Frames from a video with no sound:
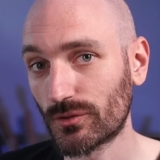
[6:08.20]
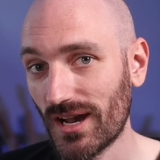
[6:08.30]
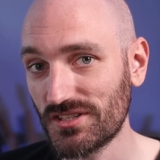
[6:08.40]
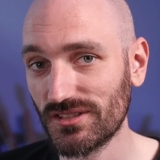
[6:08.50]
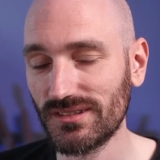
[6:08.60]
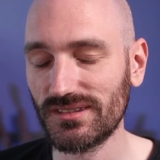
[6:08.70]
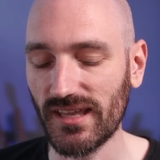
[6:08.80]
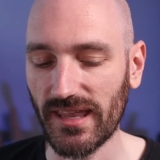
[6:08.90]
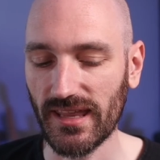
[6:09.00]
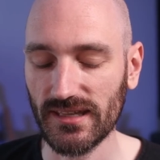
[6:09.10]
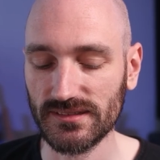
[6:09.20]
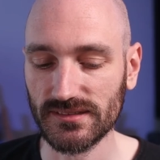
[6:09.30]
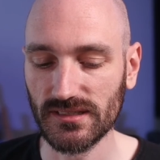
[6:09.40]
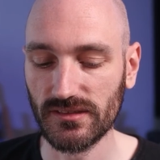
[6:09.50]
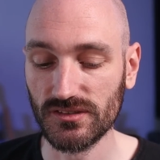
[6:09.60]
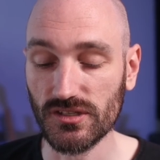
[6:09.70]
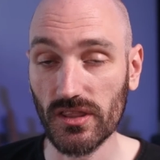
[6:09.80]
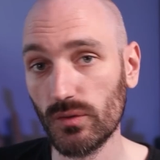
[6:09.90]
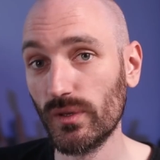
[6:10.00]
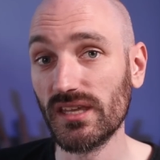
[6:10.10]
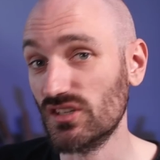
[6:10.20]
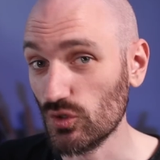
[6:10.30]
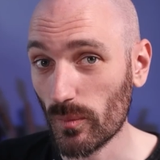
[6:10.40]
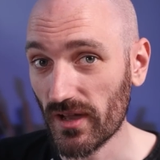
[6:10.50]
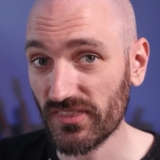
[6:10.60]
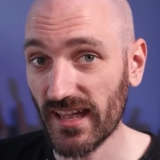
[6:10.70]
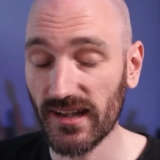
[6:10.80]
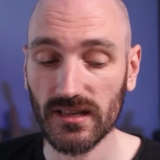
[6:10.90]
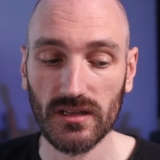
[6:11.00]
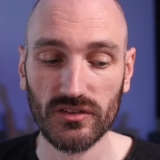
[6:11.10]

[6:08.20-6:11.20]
crashes, and there's nothing we can do about that.